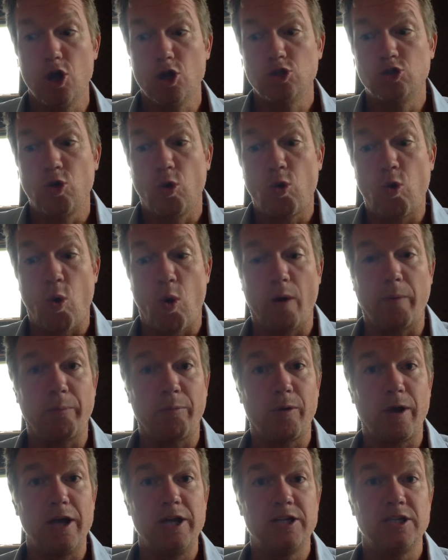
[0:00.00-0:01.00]
So
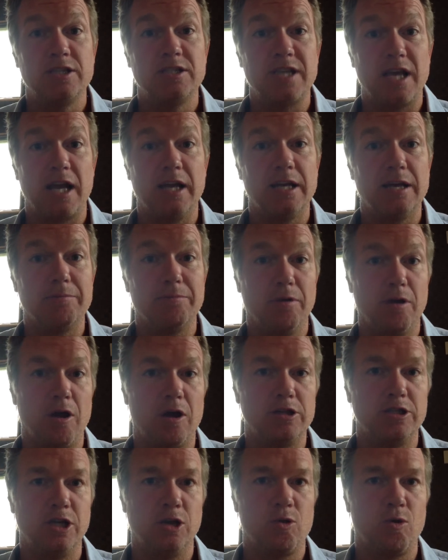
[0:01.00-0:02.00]
corporations end up
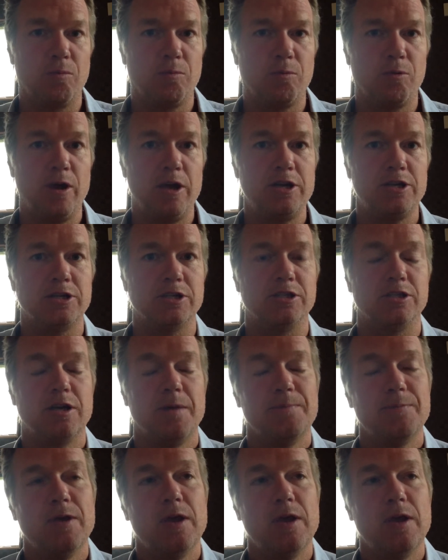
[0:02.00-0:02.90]
launching corporations.